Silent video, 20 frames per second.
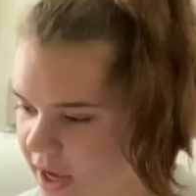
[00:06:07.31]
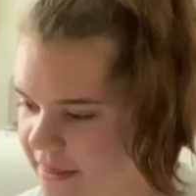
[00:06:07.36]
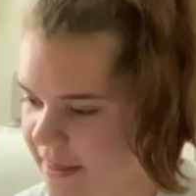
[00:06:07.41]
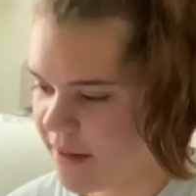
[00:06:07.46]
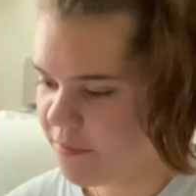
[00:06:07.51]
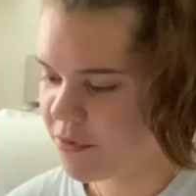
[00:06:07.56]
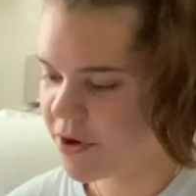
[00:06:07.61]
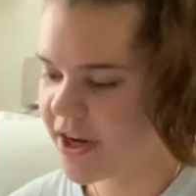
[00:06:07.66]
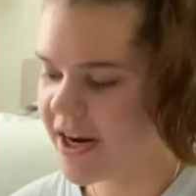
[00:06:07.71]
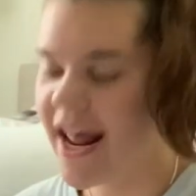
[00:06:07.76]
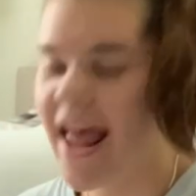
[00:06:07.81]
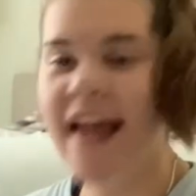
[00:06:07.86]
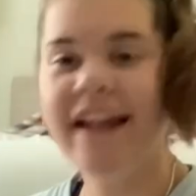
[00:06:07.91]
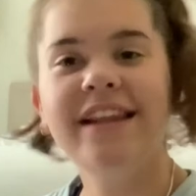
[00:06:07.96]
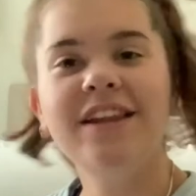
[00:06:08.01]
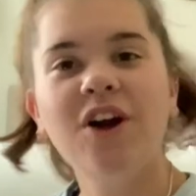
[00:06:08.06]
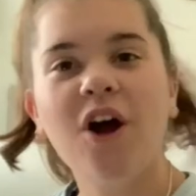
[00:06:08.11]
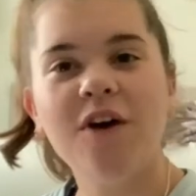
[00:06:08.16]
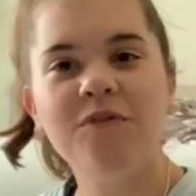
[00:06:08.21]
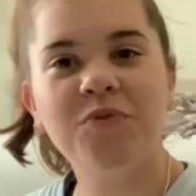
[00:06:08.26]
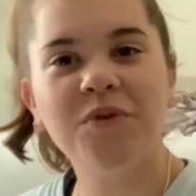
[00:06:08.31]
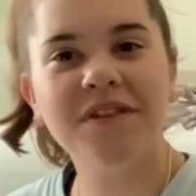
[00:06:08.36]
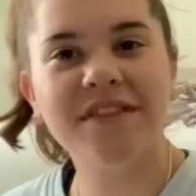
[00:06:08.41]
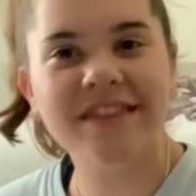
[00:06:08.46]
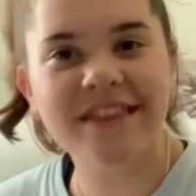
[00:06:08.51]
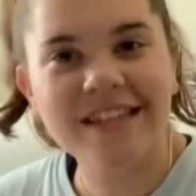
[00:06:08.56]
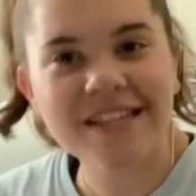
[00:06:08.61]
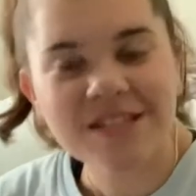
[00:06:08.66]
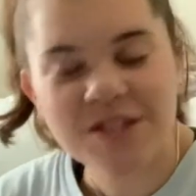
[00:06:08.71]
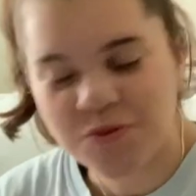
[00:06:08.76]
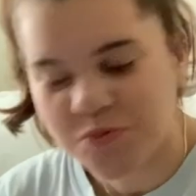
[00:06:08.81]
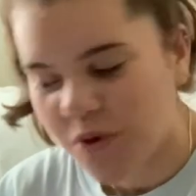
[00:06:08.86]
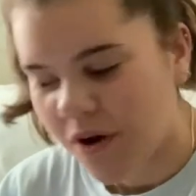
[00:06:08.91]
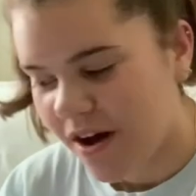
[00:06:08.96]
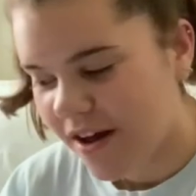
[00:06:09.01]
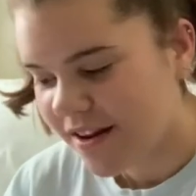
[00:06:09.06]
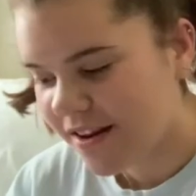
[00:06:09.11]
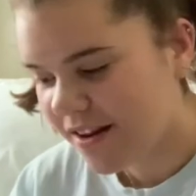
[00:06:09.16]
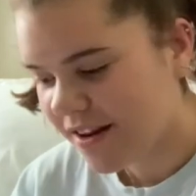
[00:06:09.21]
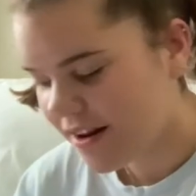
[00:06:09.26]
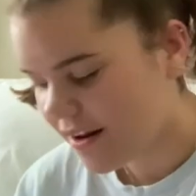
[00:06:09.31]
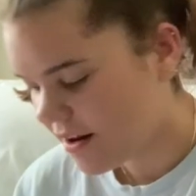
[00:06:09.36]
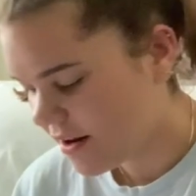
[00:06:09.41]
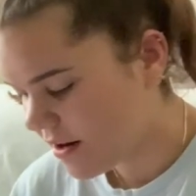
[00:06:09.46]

And then we're gonna end it off with this one.